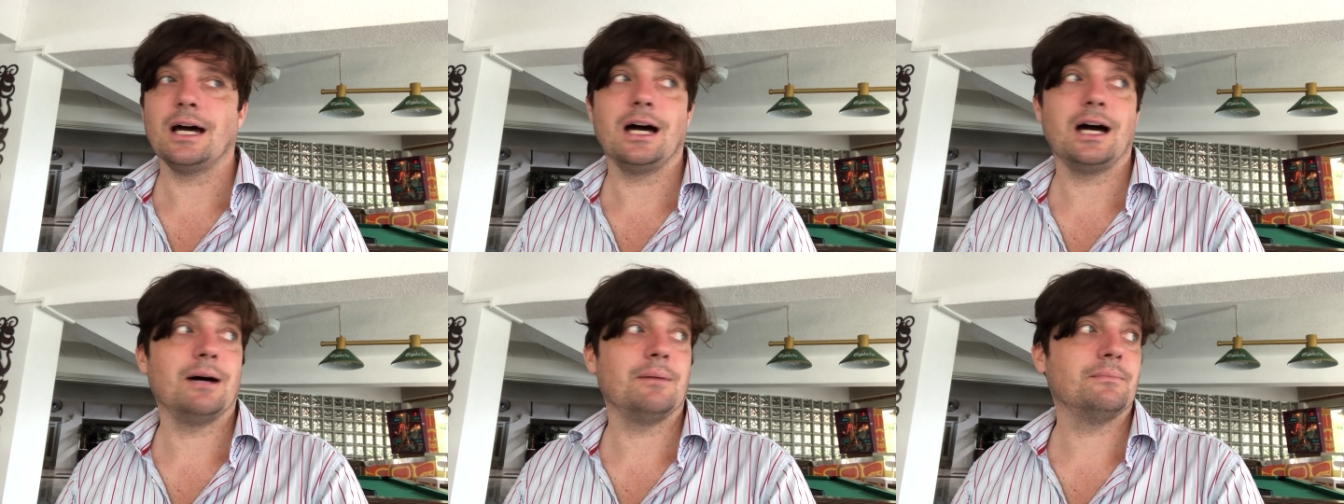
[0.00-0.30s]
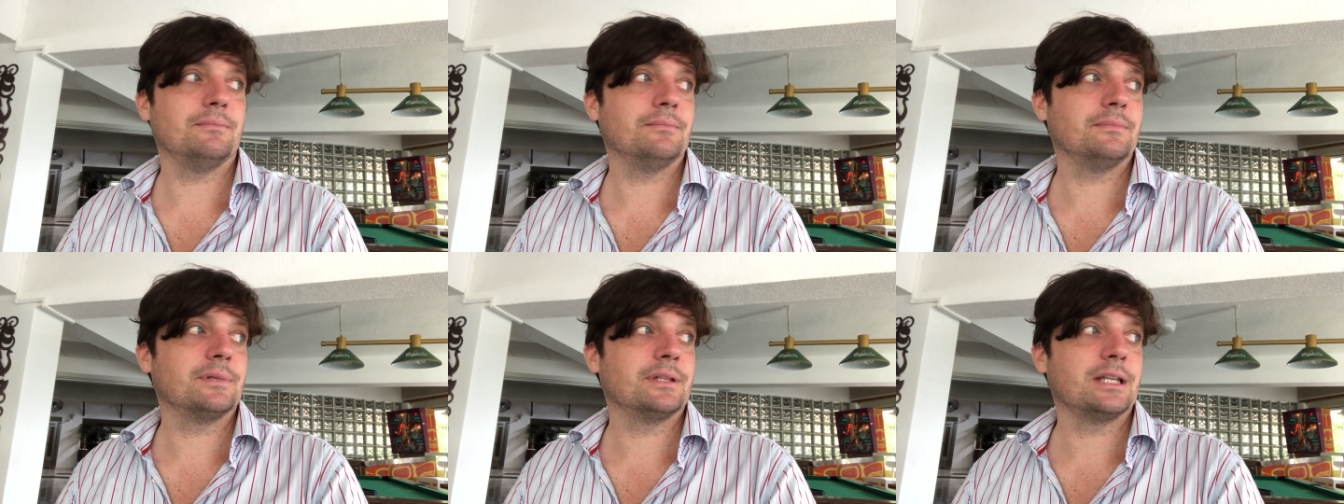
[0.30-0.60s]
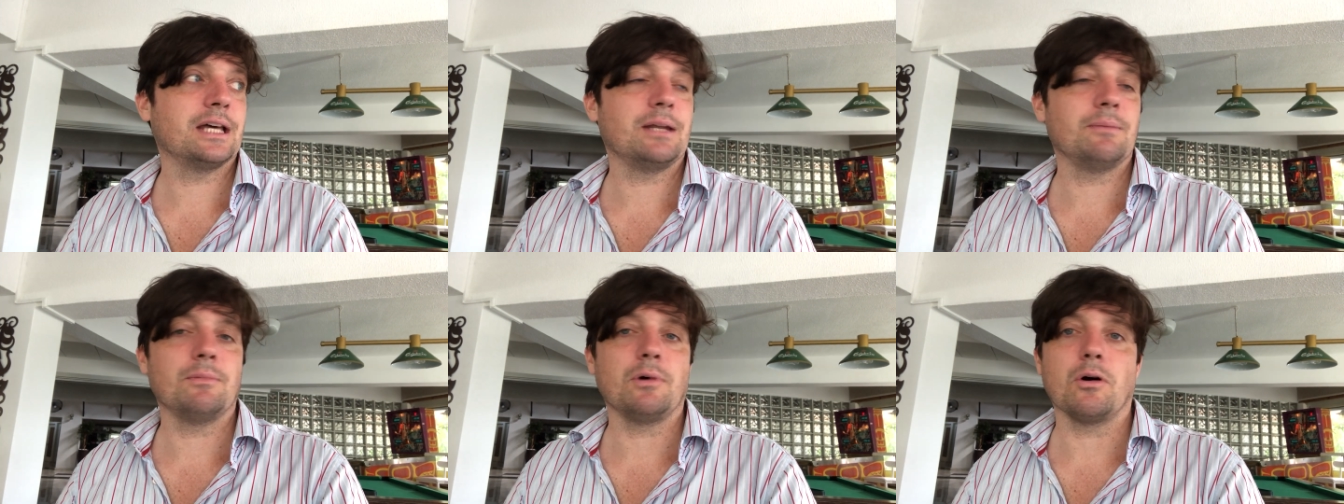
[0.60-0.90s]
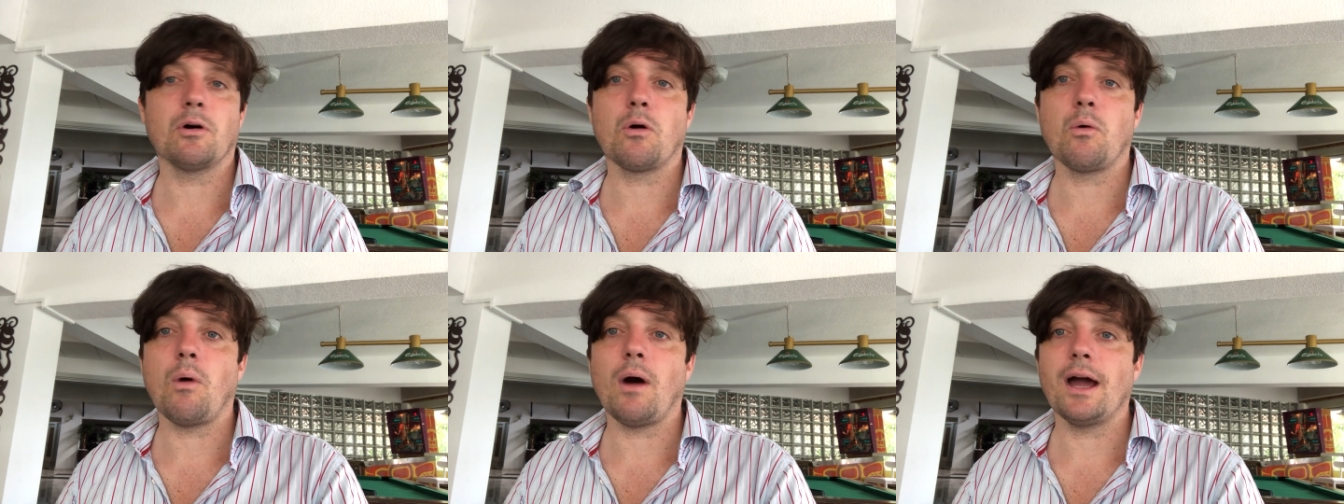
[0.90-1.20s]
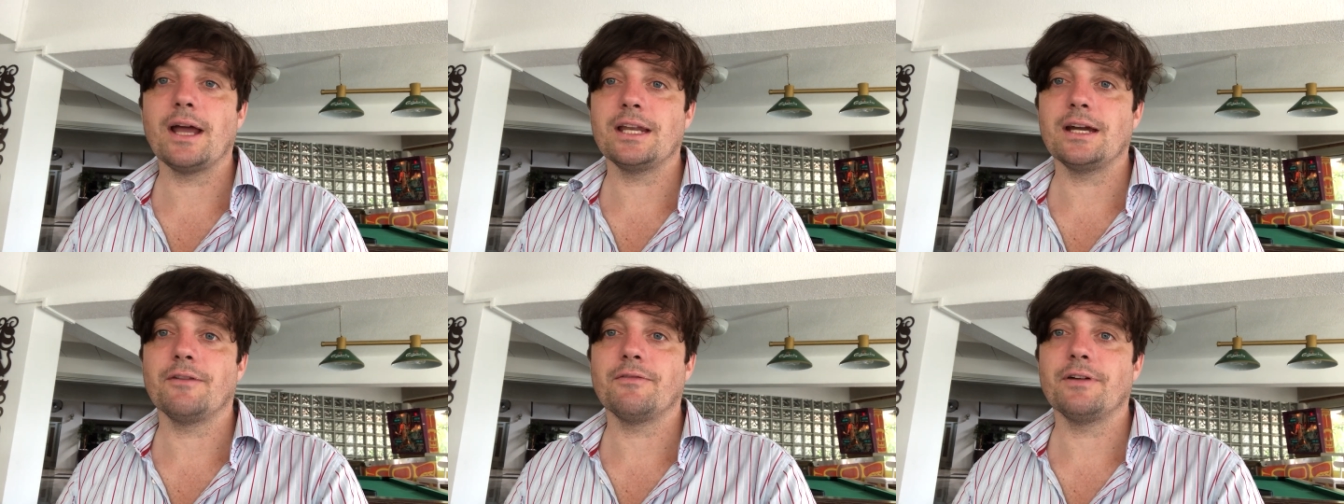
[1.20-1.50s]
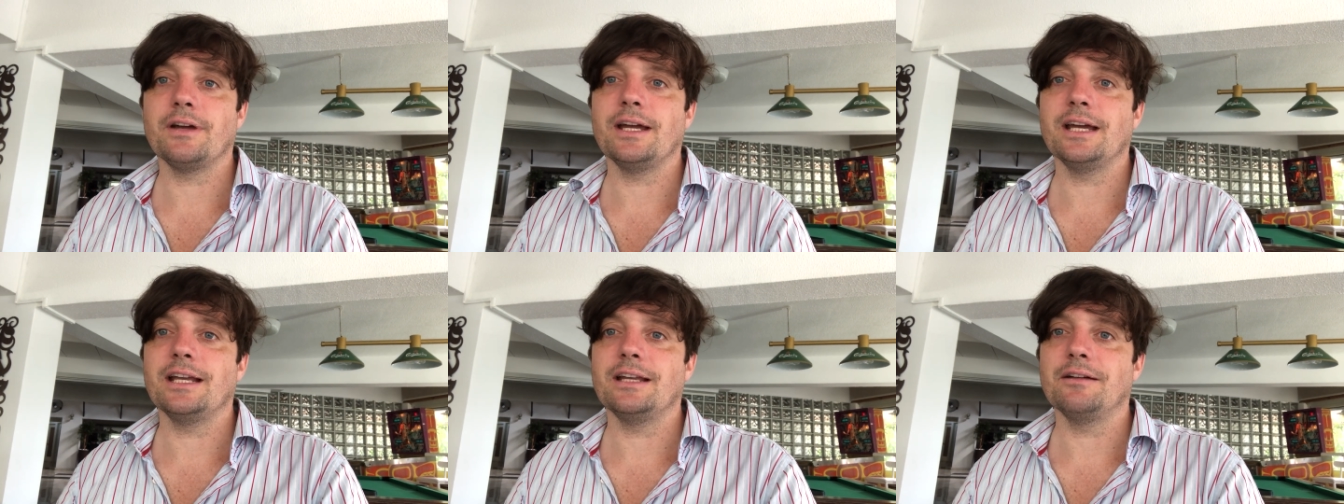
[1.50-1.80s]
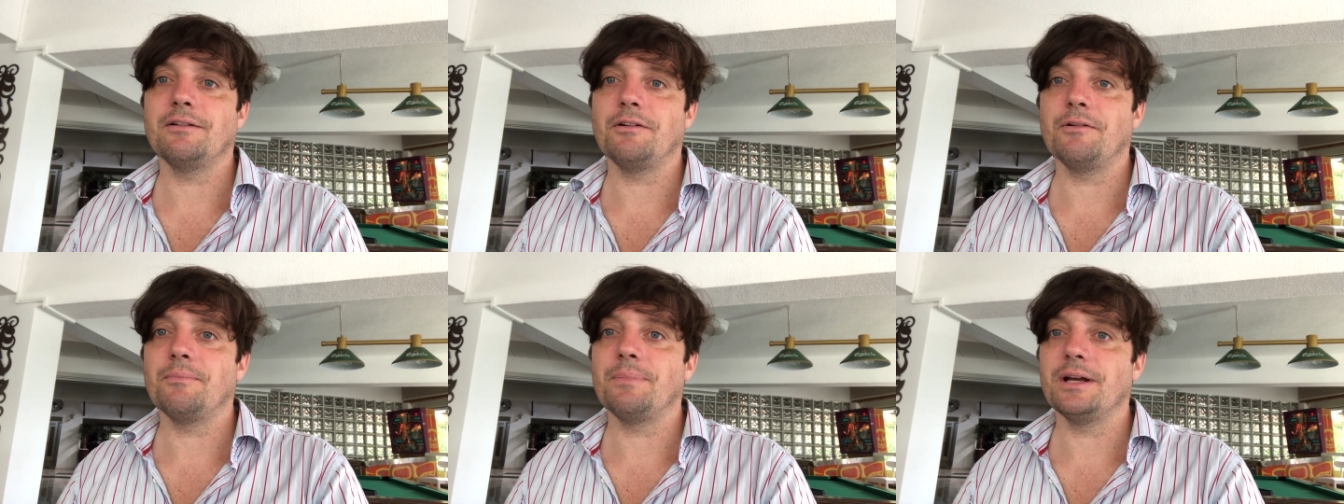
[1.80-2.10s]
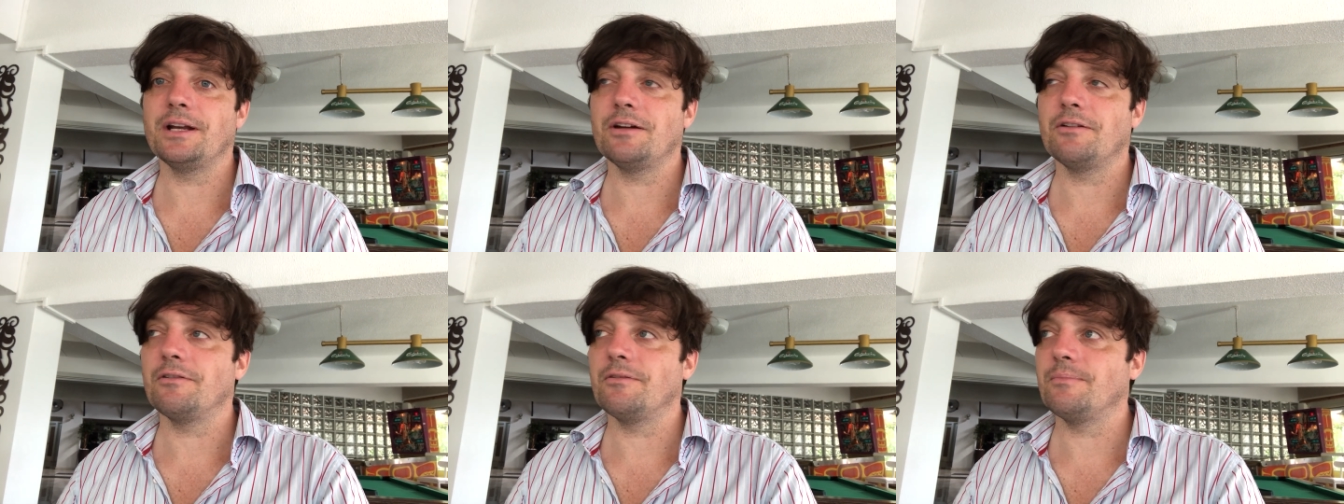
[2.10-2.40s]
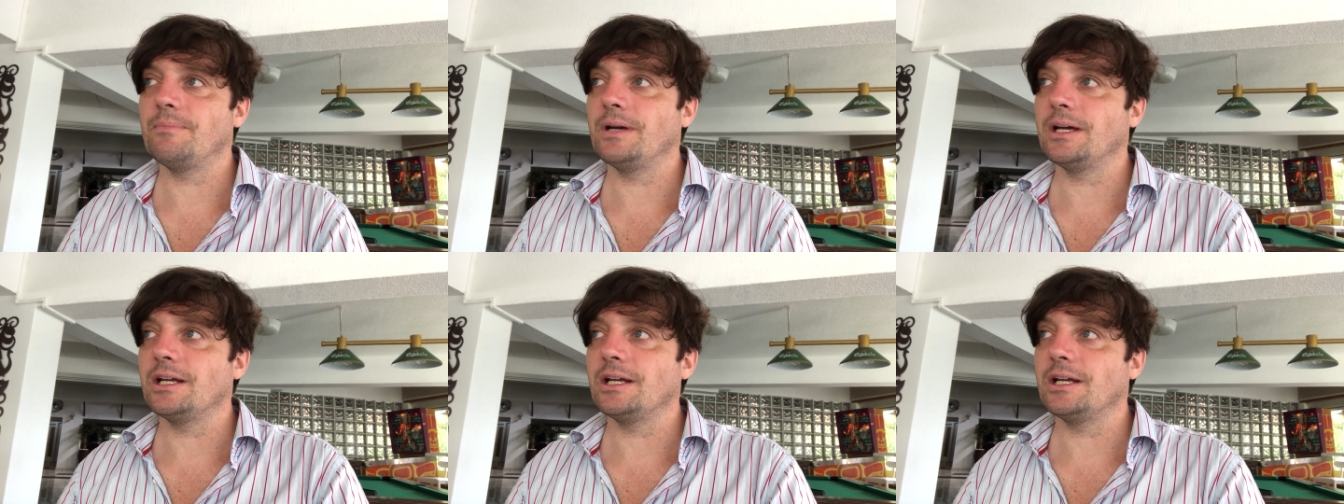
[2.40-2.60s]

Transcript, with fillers: Um, they're not quite enough ignorant, ignorant,